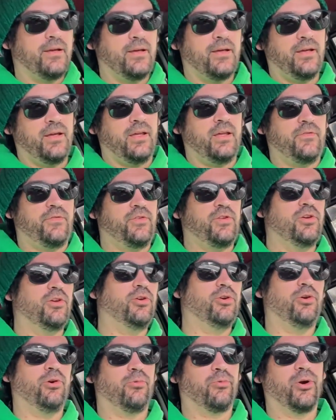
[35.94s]
If
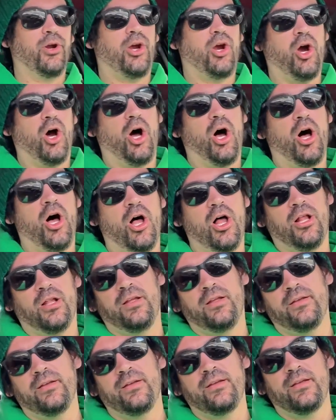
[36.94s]
you recall,
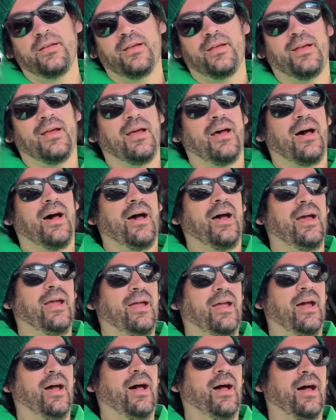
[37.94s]

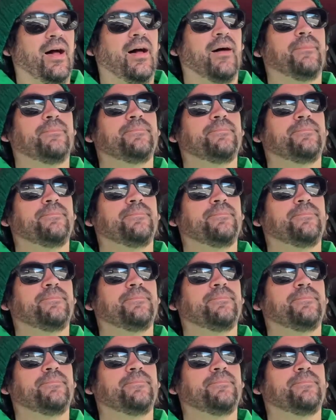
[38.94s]
I